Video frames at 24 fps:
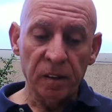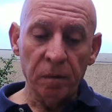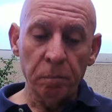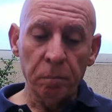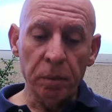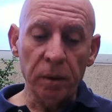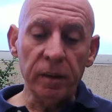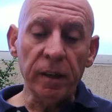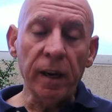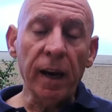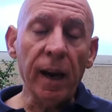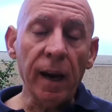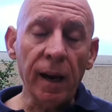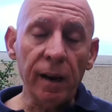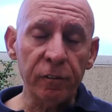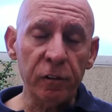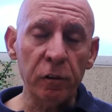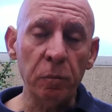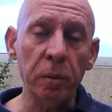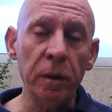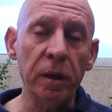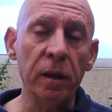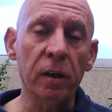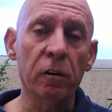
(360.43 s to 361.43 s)
But they have
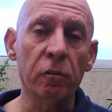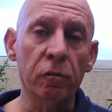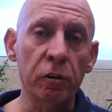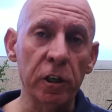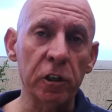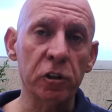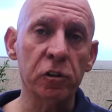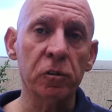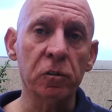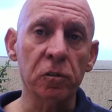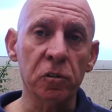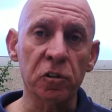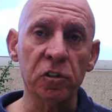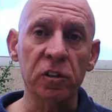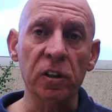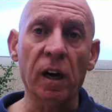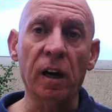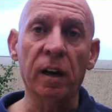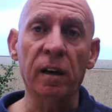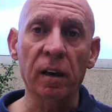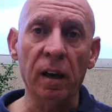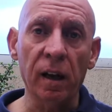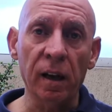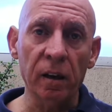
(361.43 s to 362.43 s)
to be an original
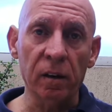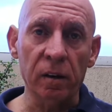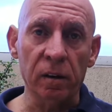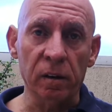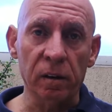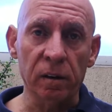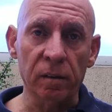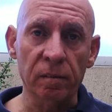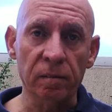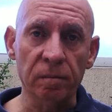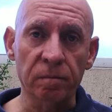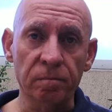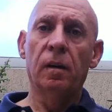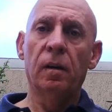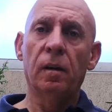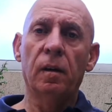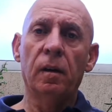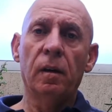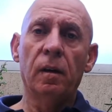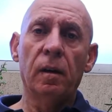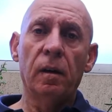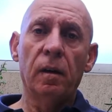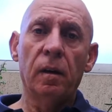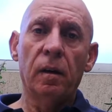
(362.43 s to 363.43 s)
signed letter.
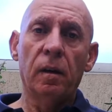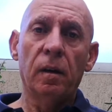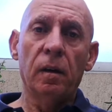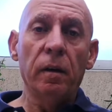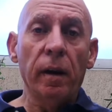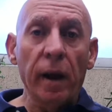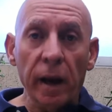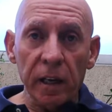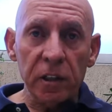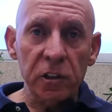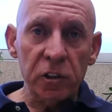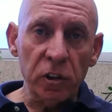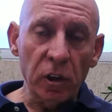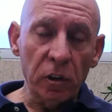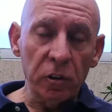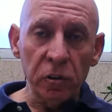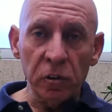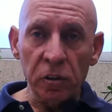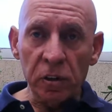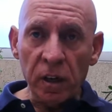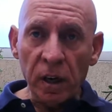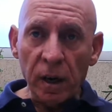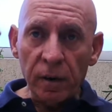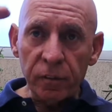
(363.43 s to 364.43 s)
Next, on
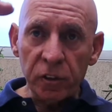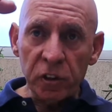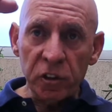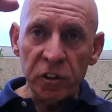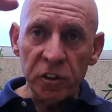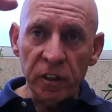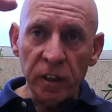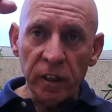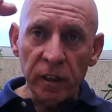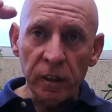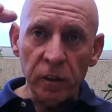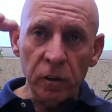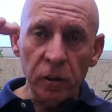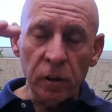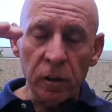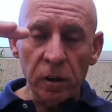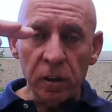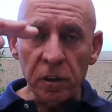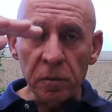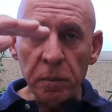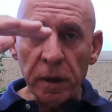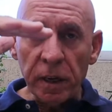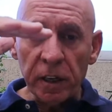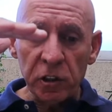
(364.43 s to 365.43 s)
your cover sheet, you're going
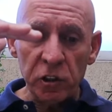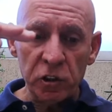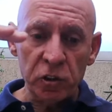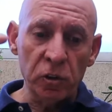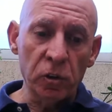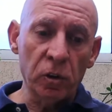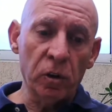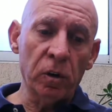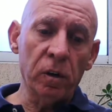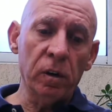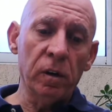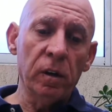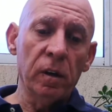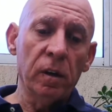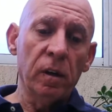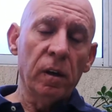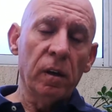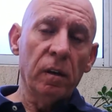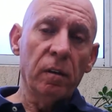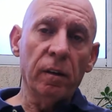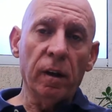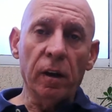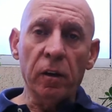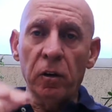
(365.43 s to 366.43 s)
to make sure
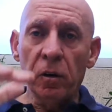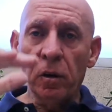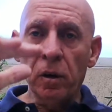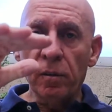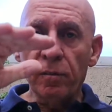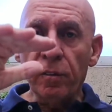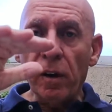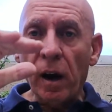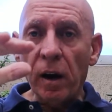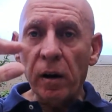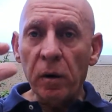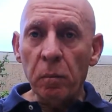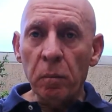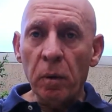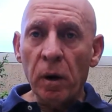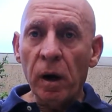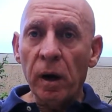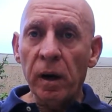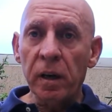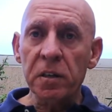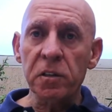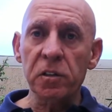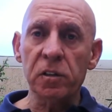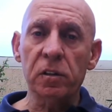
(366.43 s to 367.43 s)
that you have
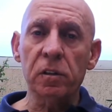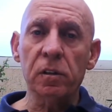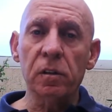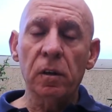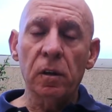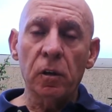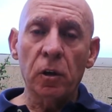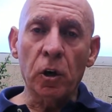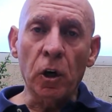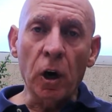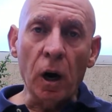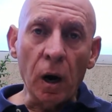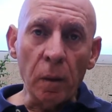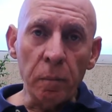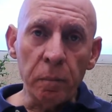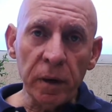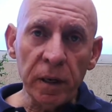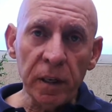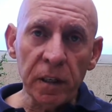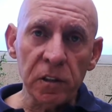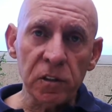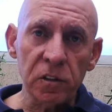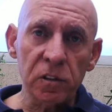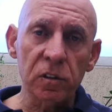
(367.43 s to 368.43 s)
itemized
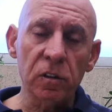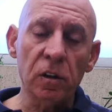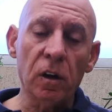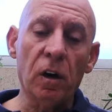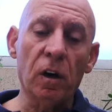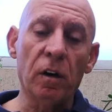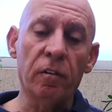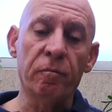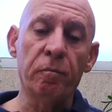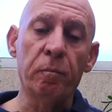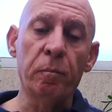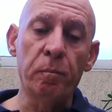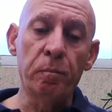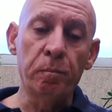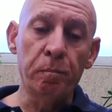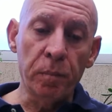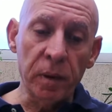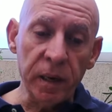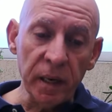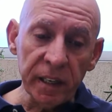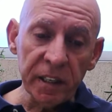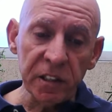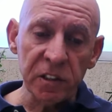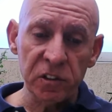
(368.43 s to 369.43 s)
copies of
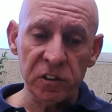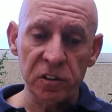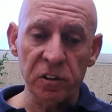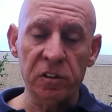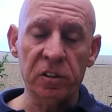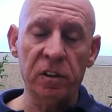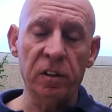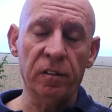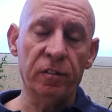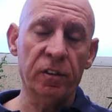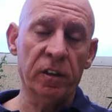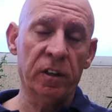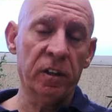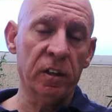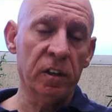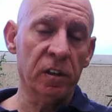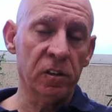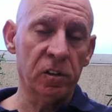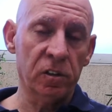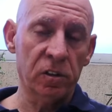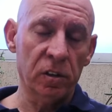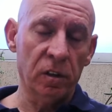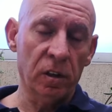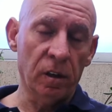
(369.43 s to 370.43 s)
police
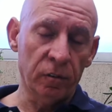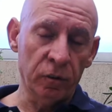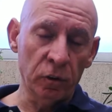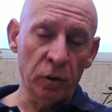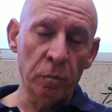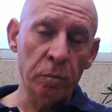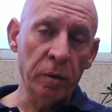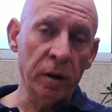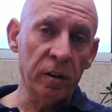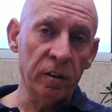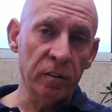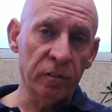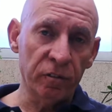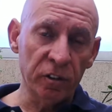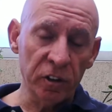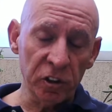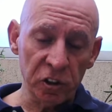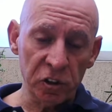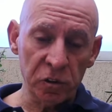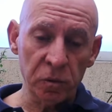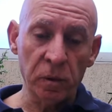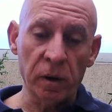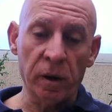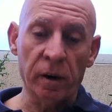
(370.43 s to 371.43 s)
certificates of your
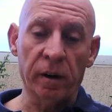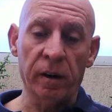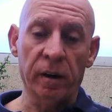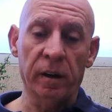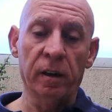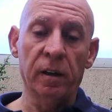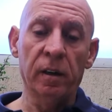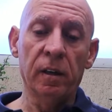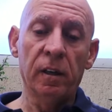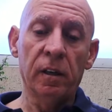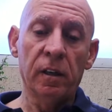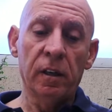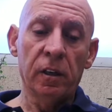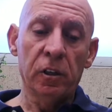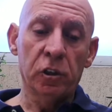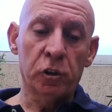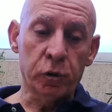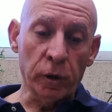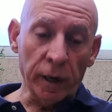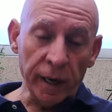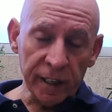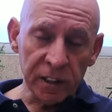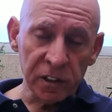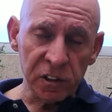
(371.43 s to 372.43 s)
beneficiary,
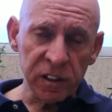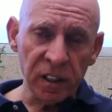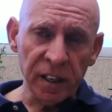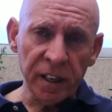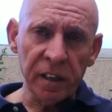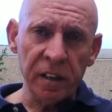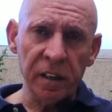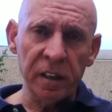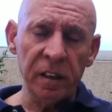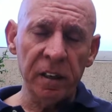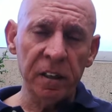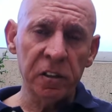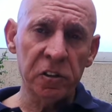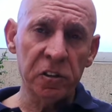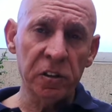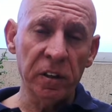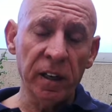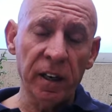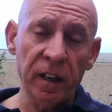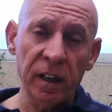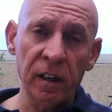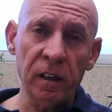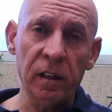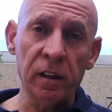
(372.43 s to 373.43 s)
translated into
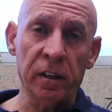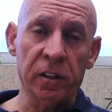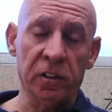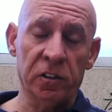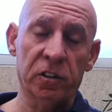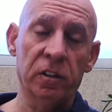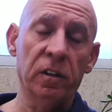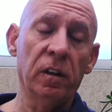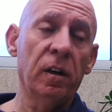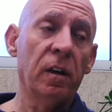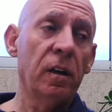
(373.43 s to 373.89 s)
English.